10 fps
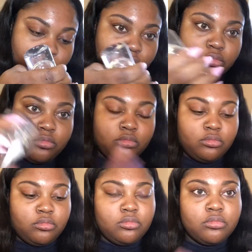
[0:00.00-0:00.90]
And
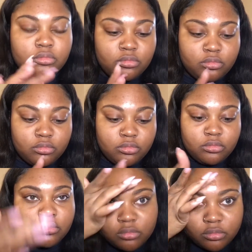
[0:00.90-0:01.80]
now I'm going in
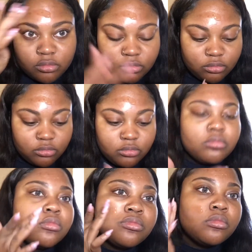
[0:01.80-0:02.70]
with aloe vera
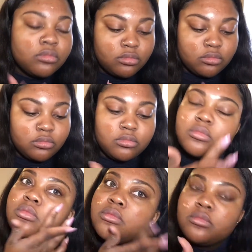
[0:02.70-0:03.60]
gel because I use that to
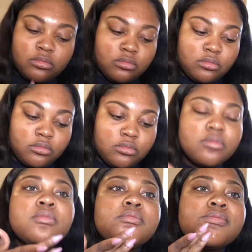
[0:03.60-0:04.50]
moisturize instead of
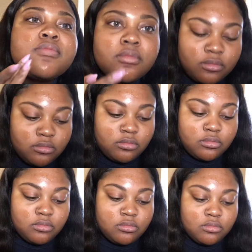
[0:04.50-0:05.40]
lotion now,
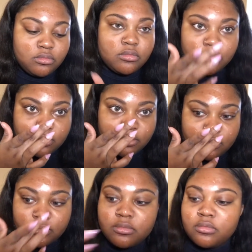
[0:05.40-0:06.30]
because I have like
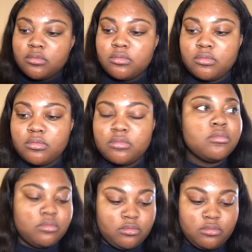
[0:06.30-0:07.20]
really oily skin,
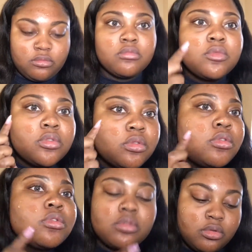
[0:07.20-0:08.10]
and this really
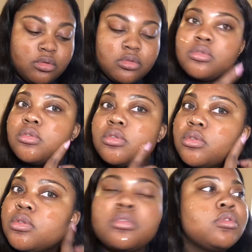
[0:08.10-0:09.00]
helps me
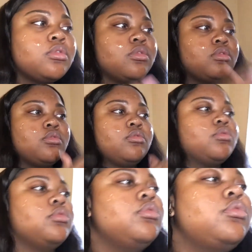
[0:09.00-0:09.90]
just like